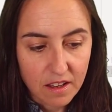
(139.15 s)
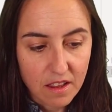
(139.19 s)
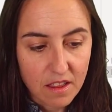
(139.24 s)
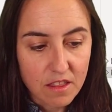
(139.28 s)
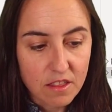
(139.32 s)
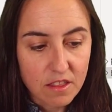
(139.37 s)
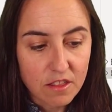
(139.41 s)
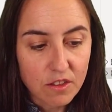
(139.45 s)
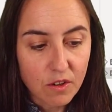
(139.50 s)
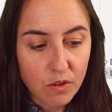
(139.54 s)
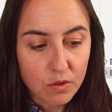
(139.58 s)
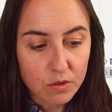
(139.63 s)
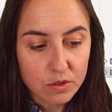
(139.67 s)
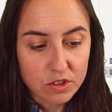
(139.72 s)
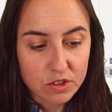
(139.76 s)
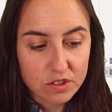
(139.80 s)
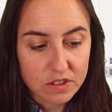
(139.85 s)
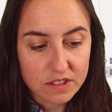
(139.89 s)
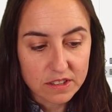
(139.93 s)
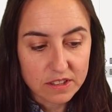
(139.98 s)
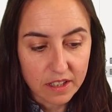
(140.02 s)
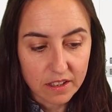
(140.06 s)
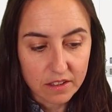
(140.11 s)
those
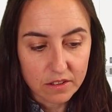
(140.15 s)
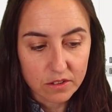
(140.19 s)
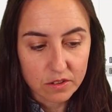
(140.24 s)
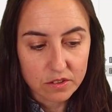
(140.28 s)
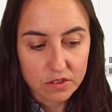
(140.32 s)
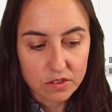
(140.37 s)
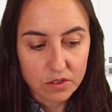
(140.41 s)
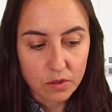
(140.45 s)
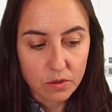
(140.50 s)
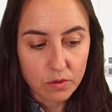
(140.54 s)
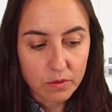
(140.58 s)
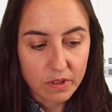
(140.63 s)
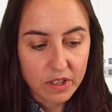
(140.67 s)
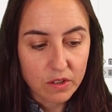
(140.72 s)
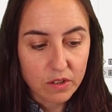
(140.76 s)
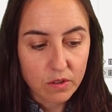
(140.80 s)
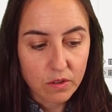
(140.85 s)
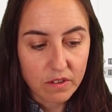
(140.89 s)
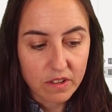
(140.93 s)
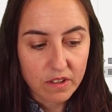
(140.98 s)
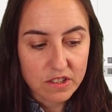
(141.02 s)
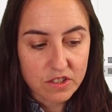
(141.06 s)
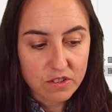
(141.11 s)
status, so green,
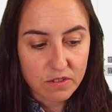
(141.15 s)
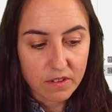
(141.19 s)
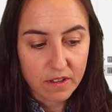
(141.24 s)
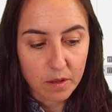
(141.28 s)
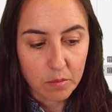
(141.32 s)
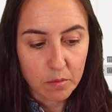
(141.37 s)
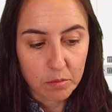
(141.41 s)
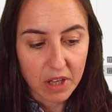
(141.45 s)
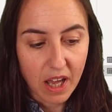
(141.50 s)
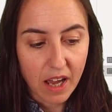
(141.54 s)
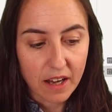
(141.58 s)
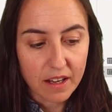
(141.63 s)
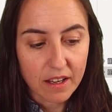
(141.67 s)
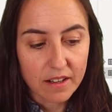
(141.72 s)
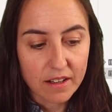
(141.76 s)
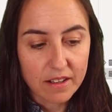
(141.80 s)
orange, red, and black.